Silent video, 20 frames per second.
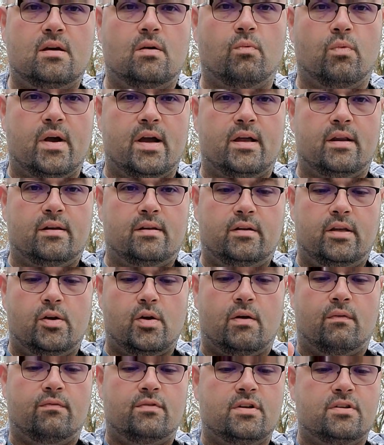when you
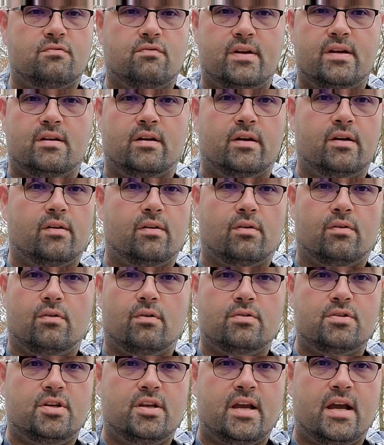have just regular
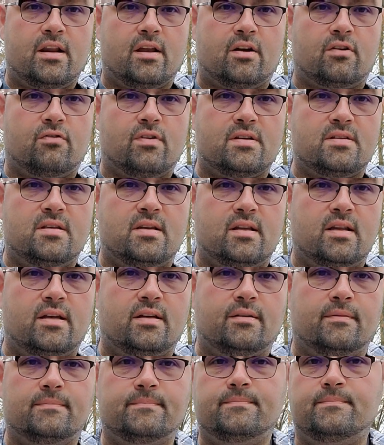oceanic crust
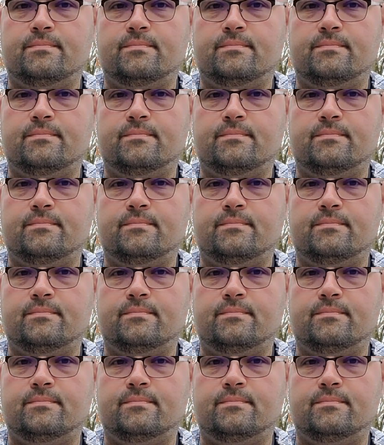hitting,